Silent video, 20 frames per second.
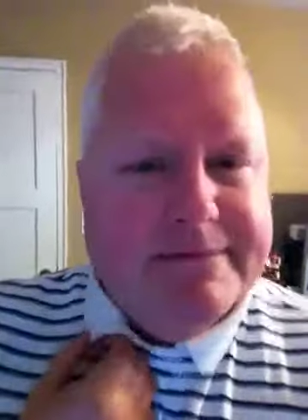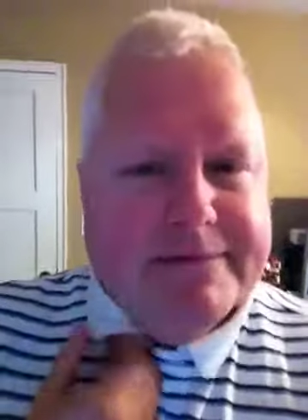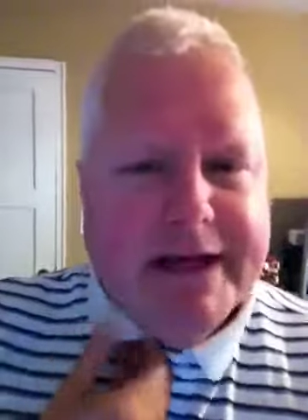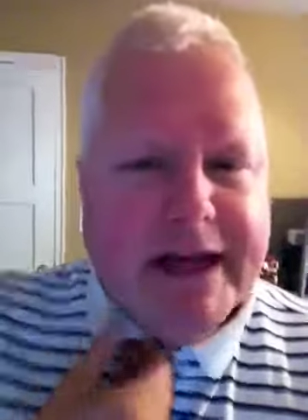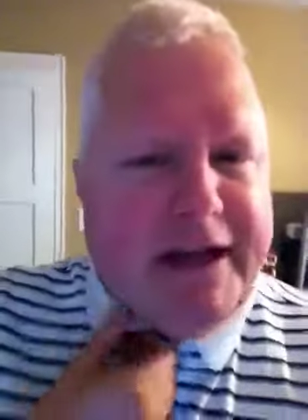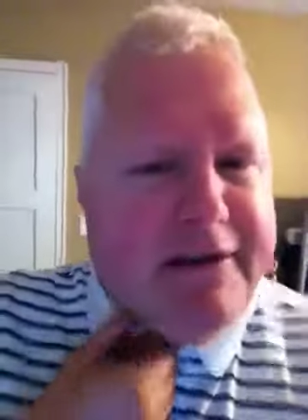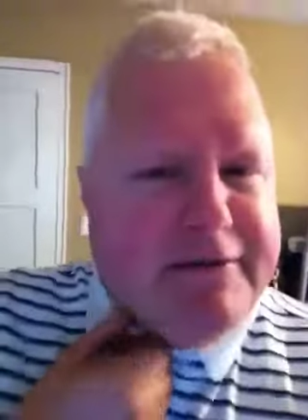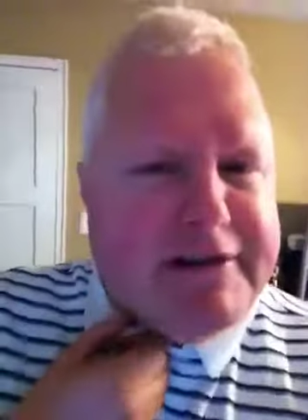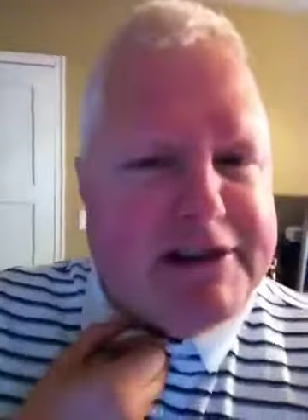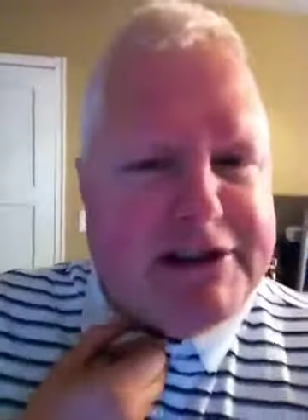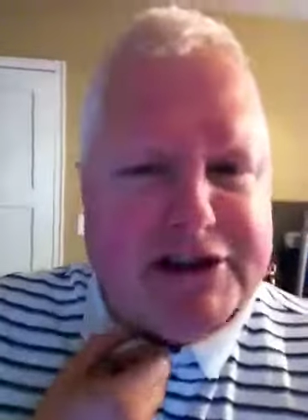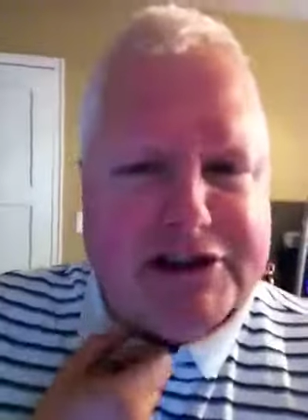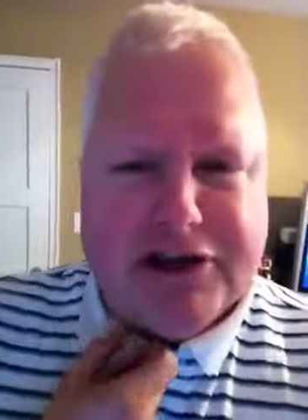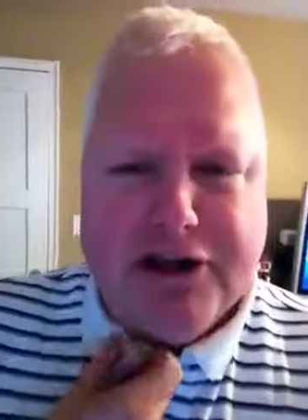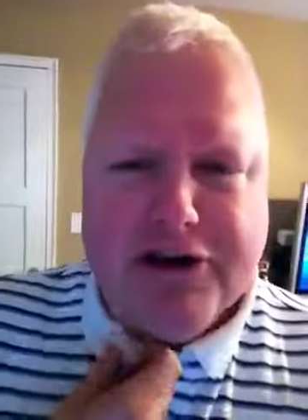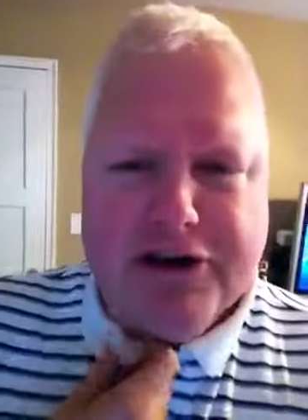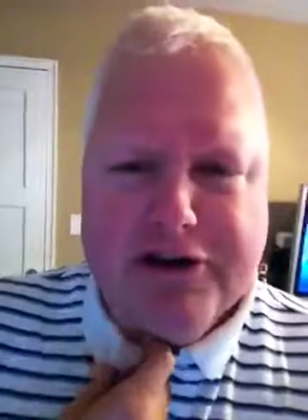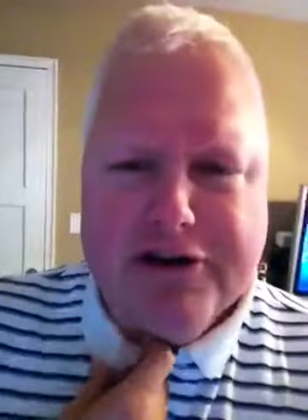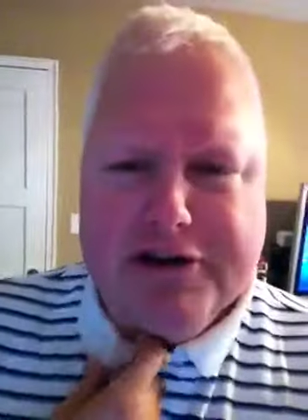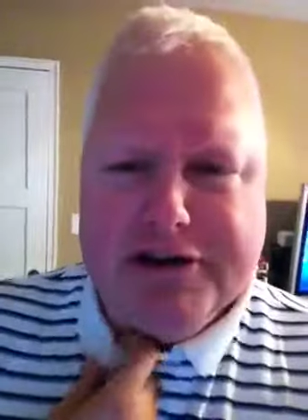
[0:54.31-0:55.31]
David
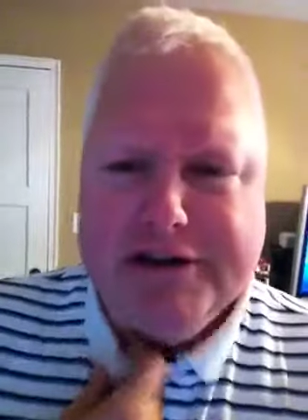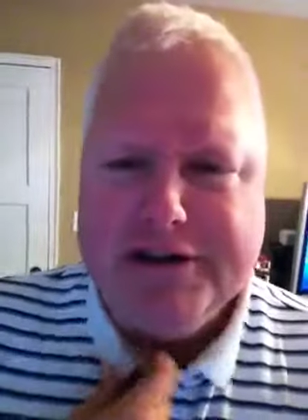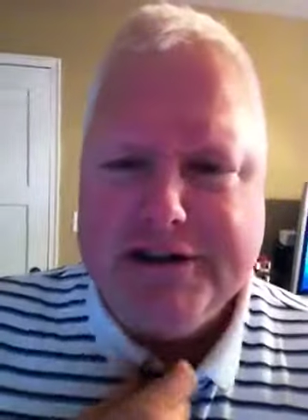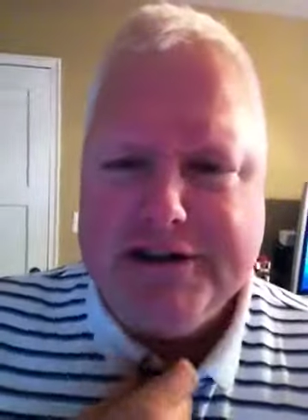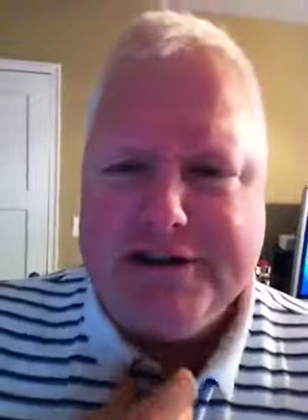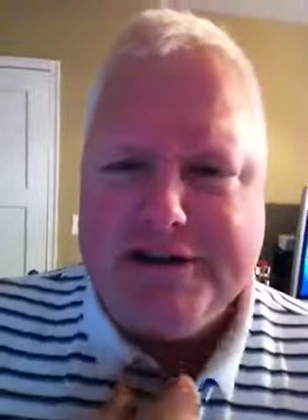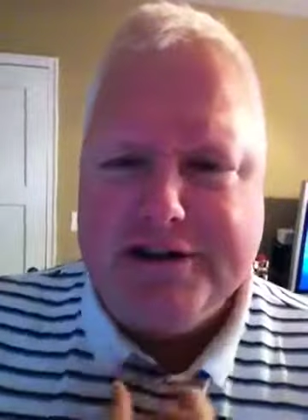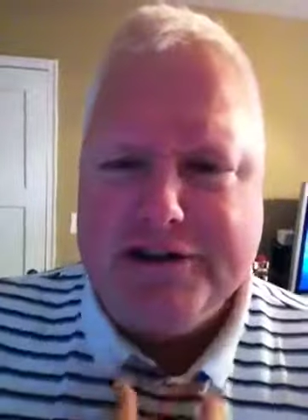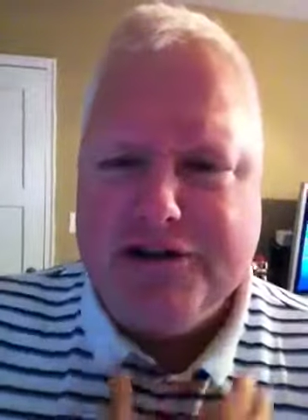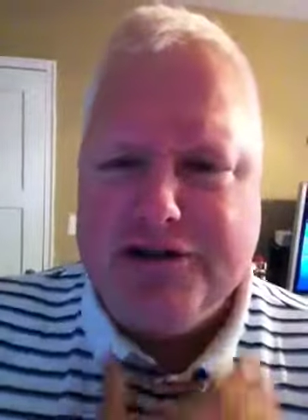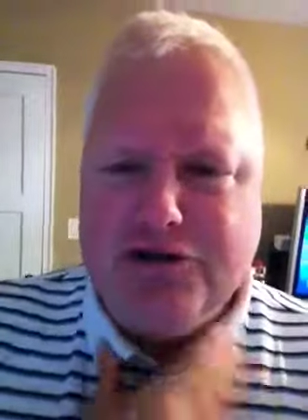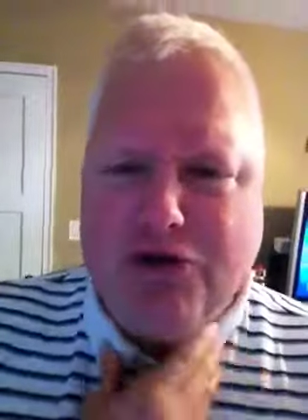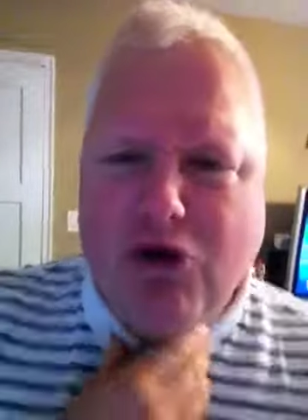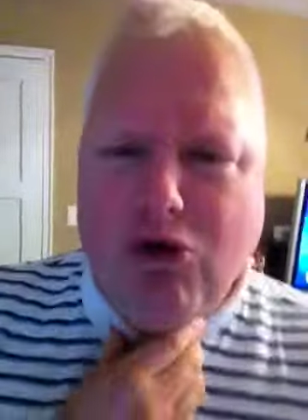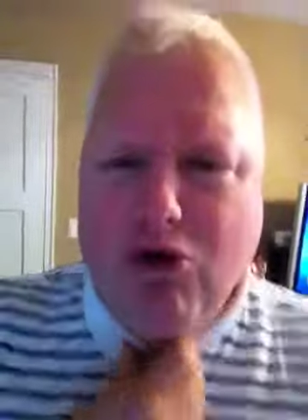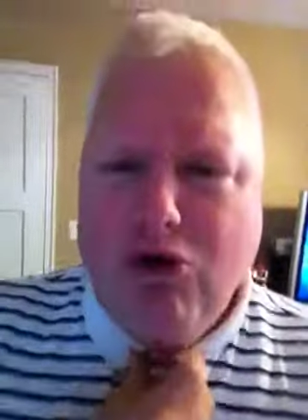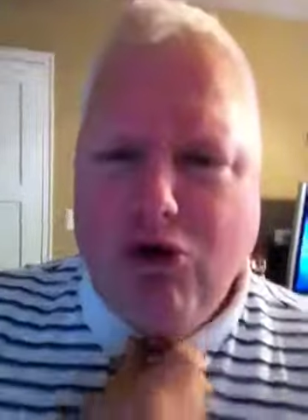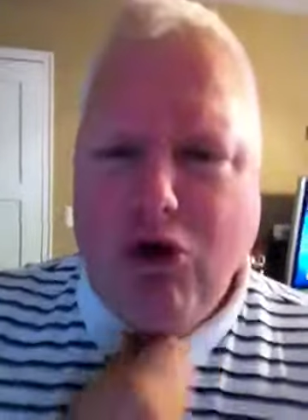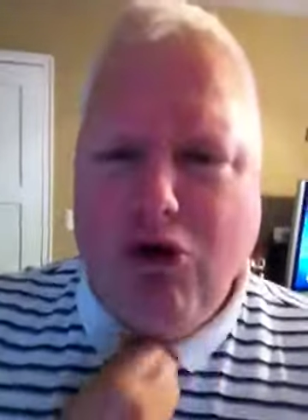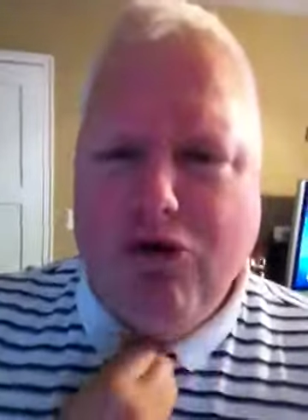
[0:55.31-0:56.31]
Stern is in
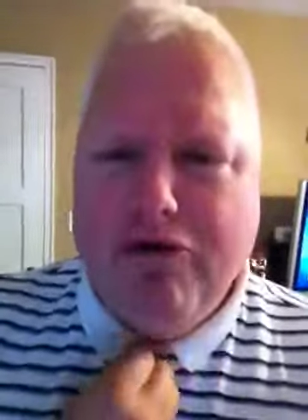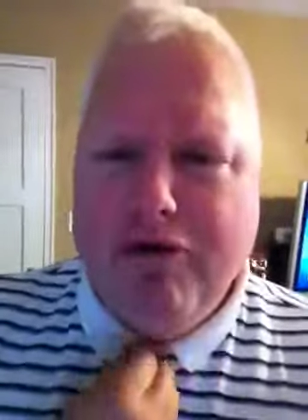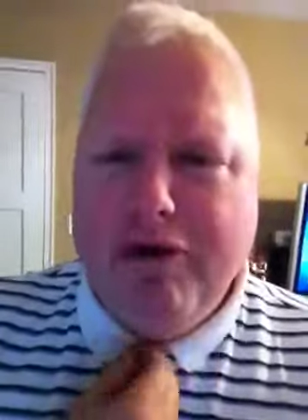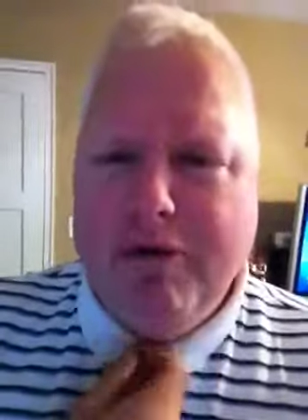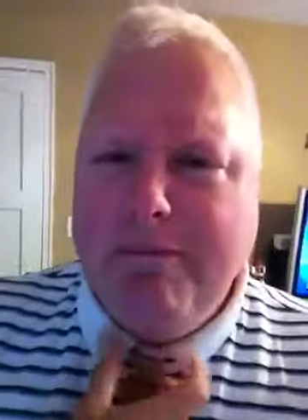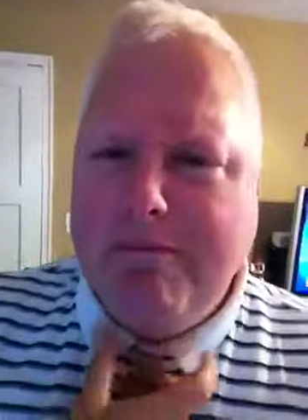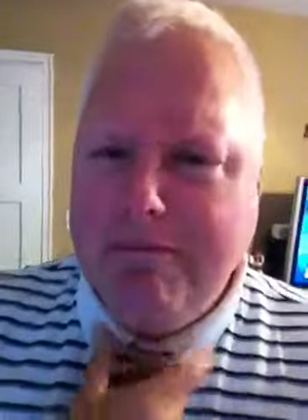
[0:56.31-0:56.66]
control over the